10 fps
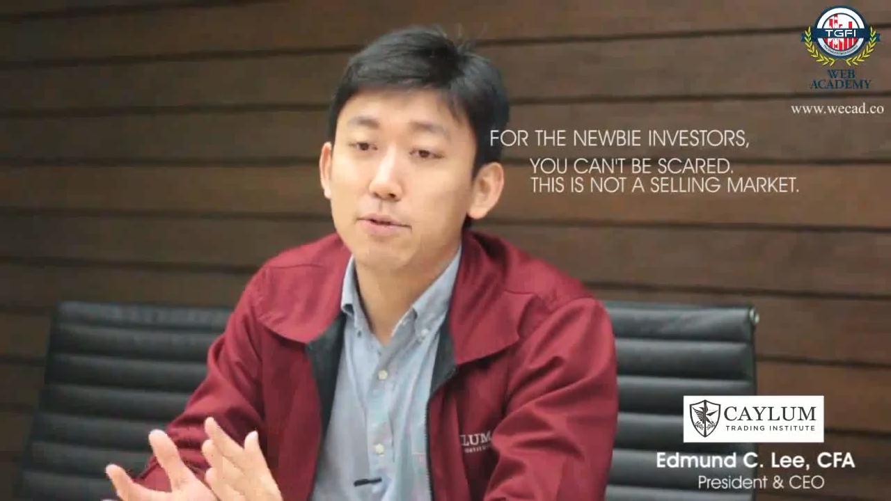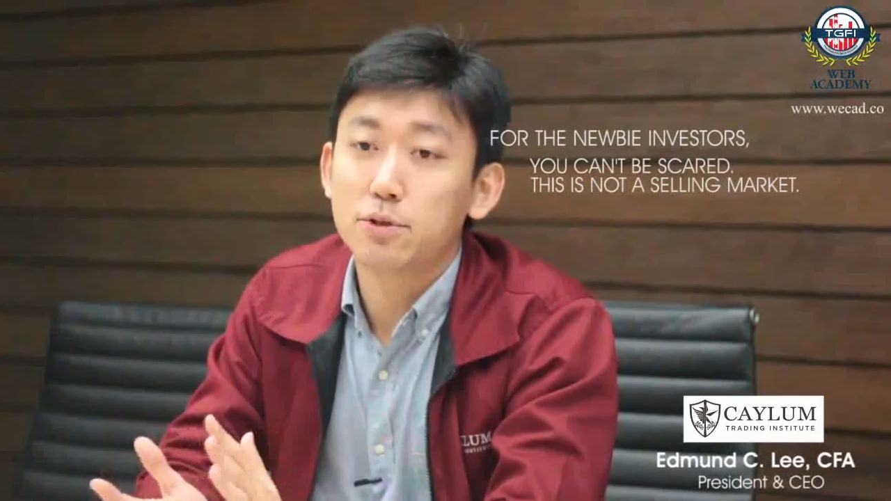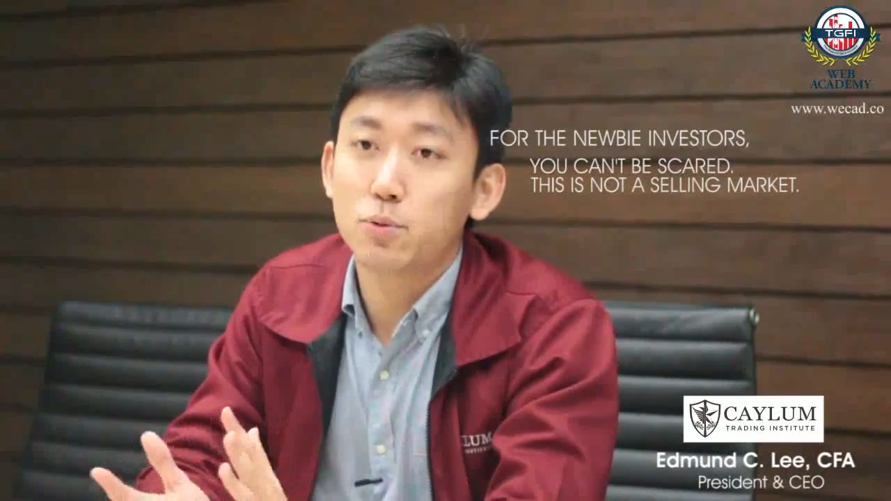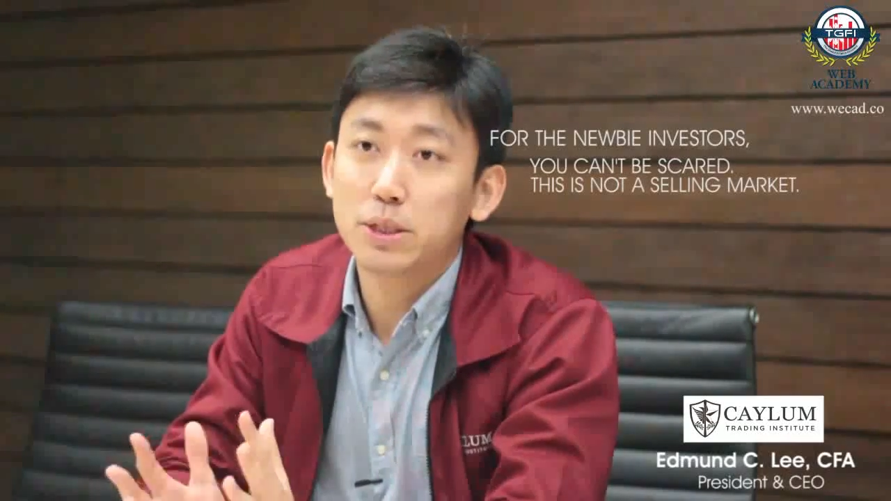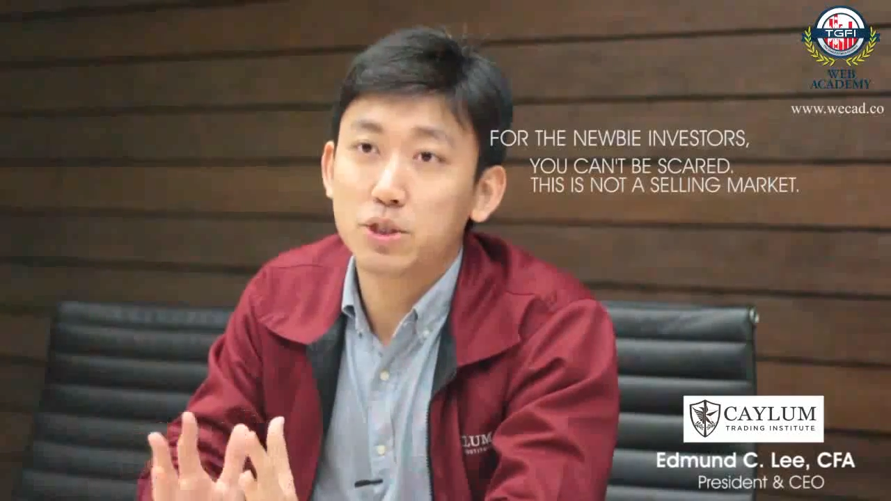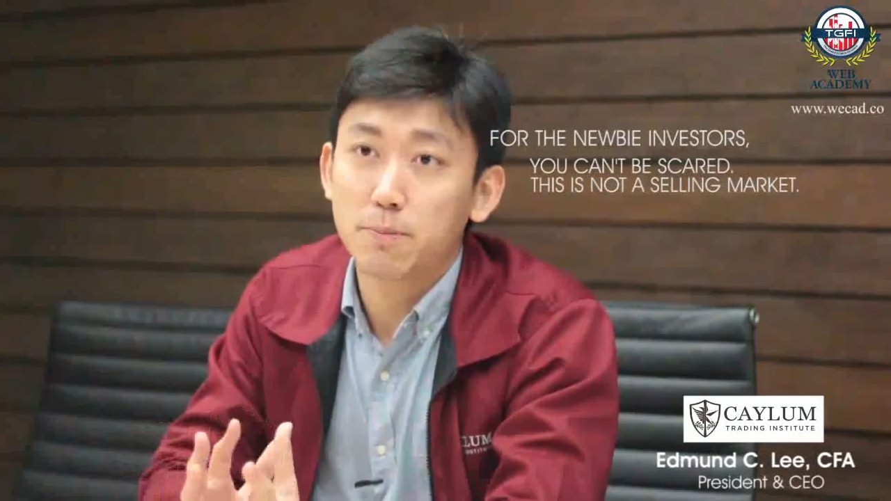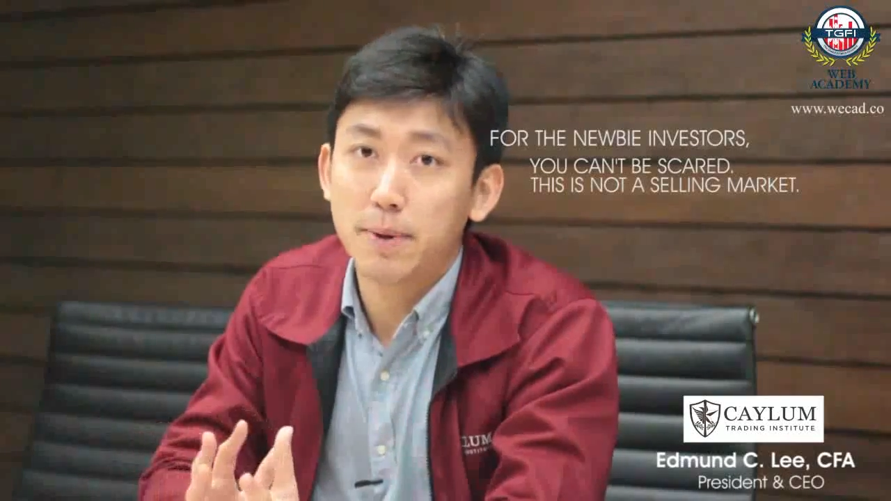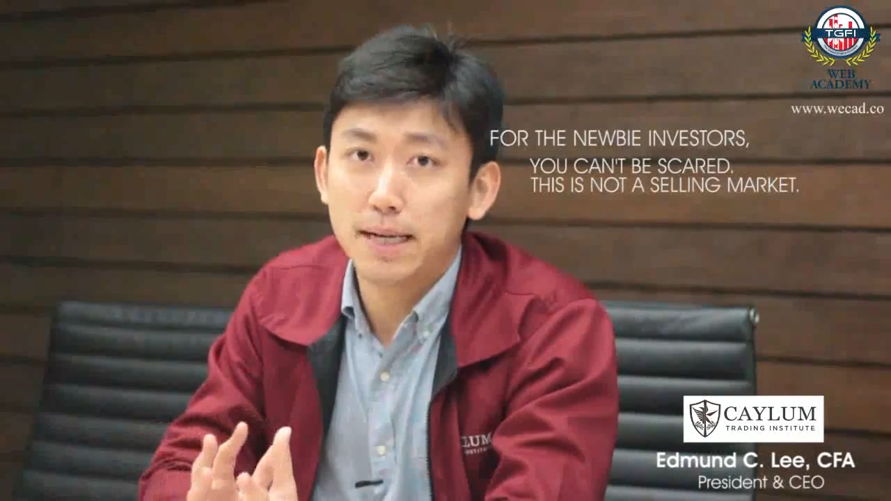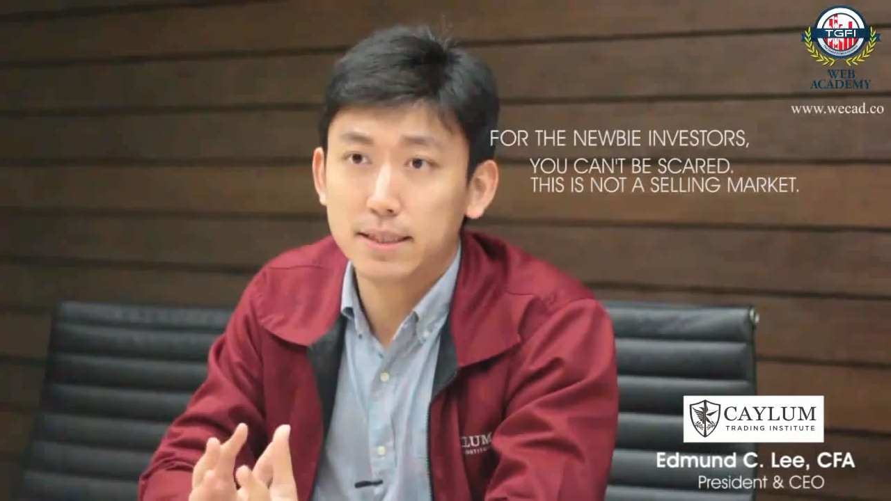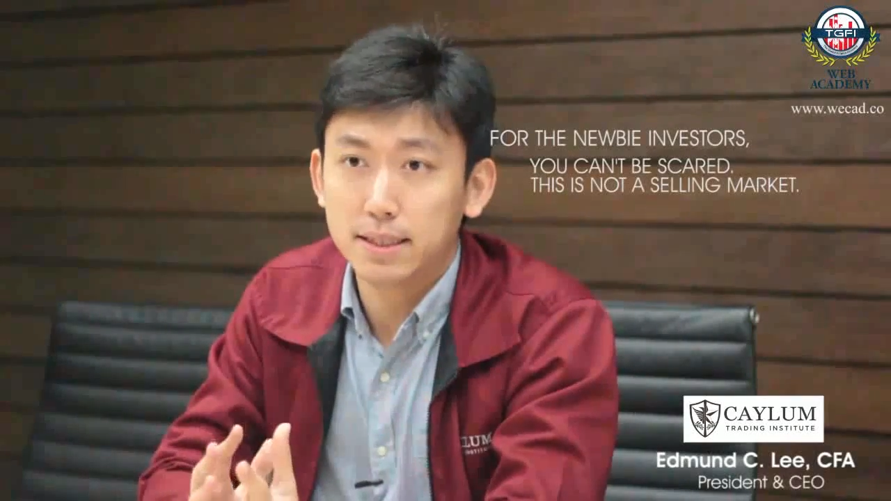to switch your
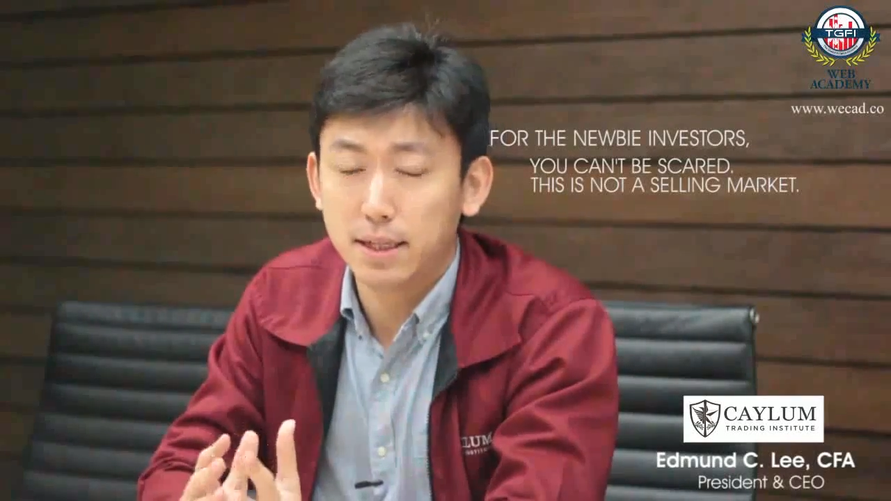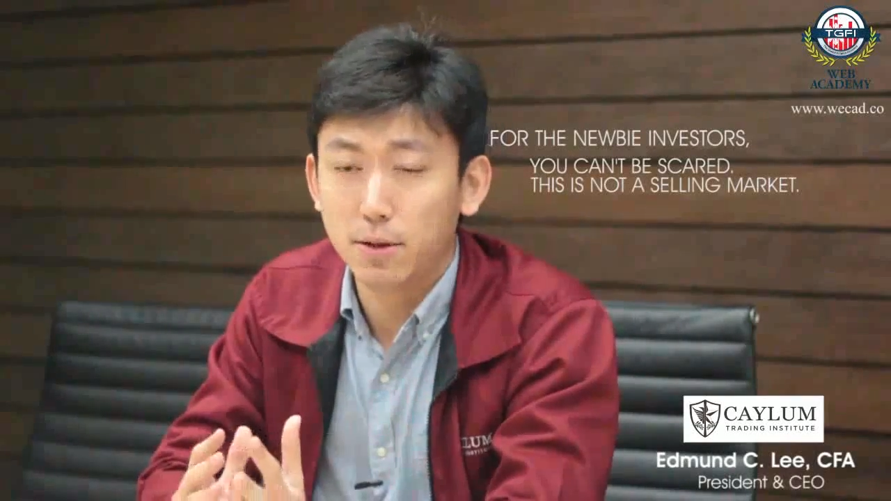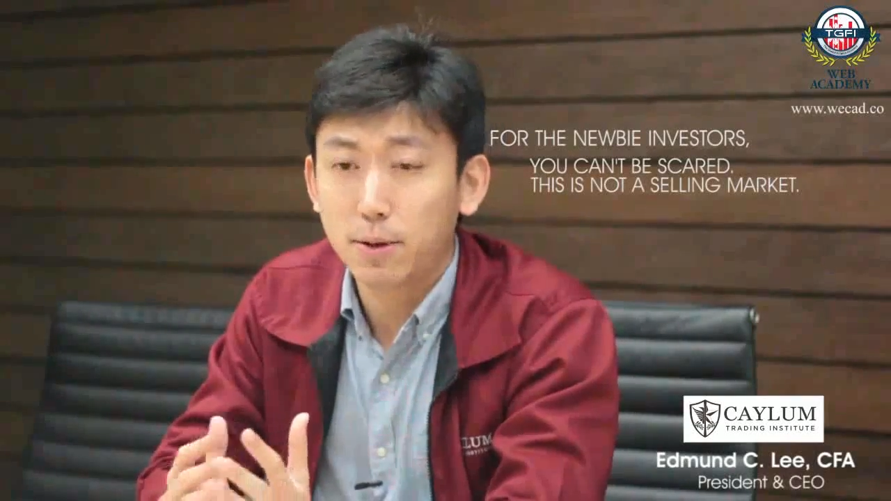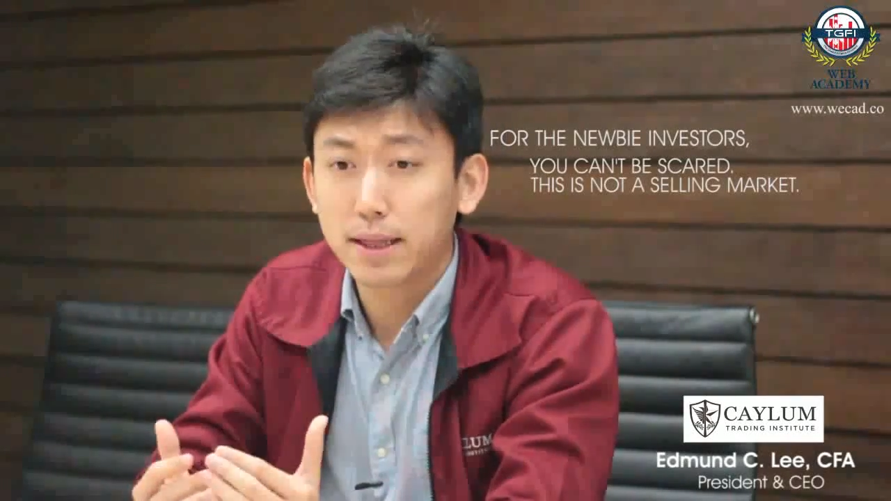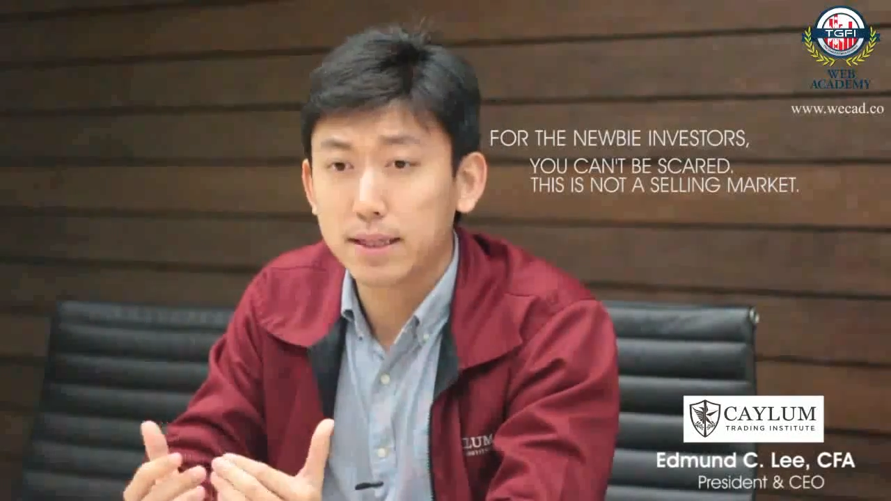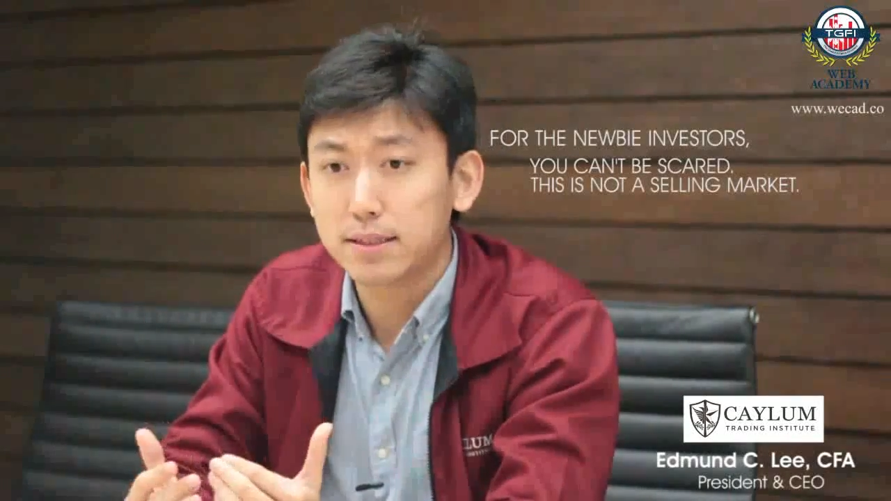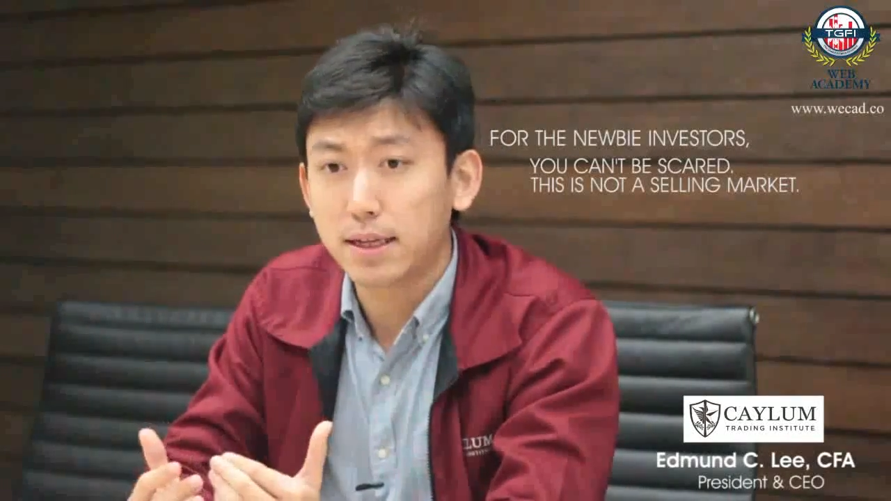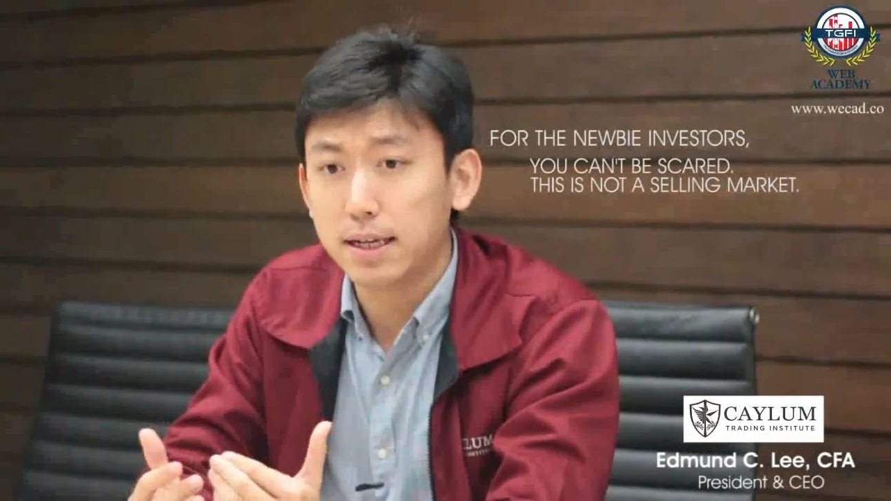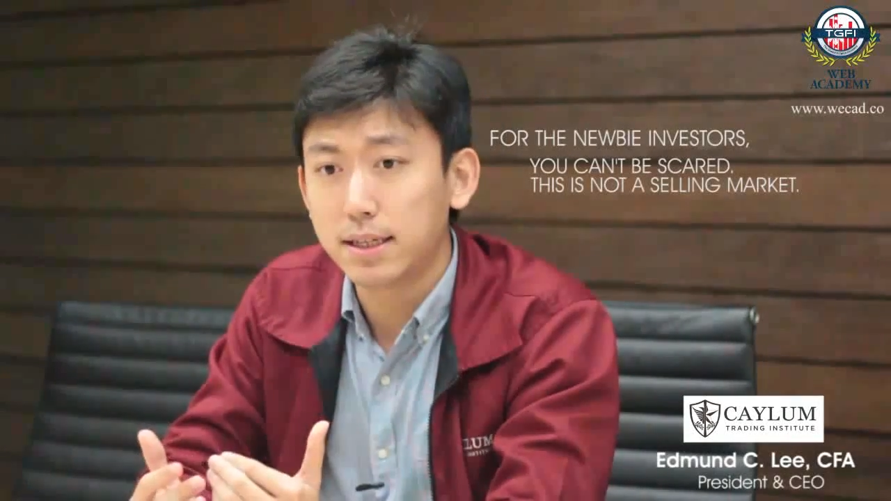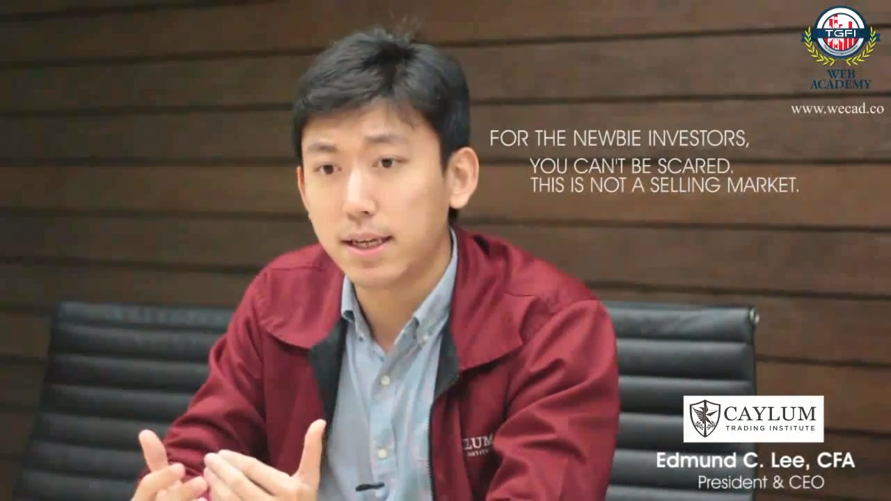mindset and look at this
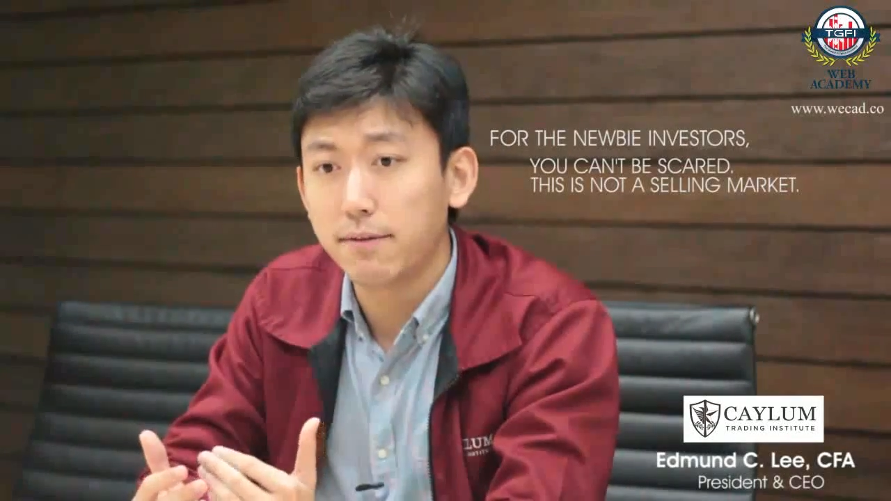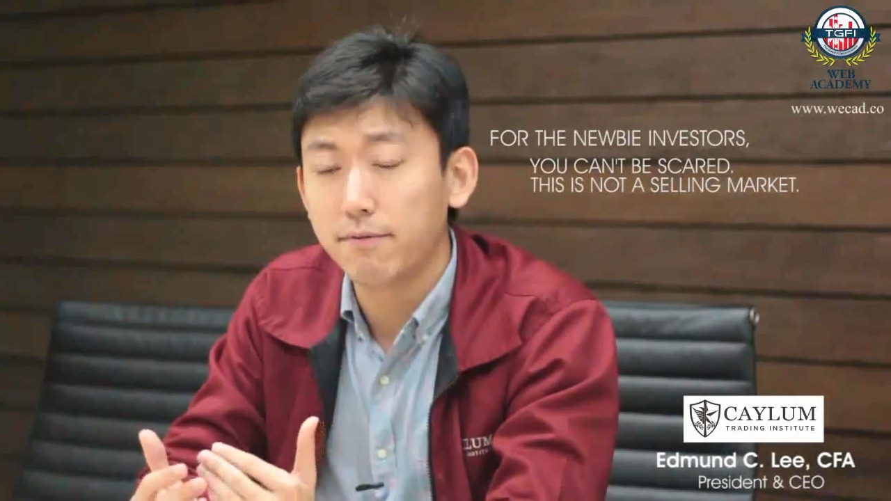as a